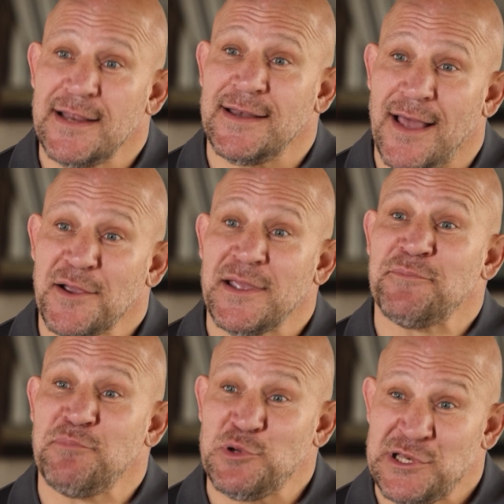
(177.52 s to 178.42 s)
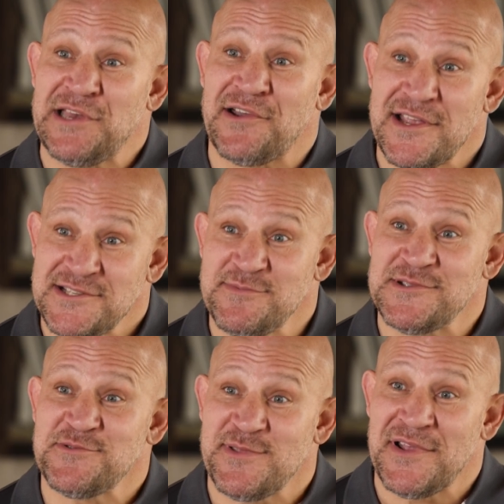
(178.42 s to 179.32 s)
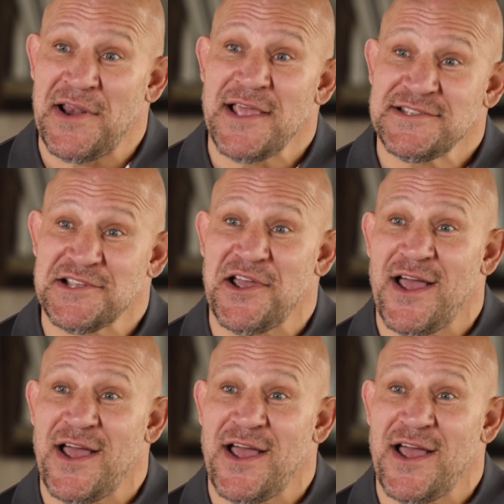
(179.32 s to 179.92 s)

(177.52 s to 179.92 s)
And like in Boetie Rasmus, when the lights go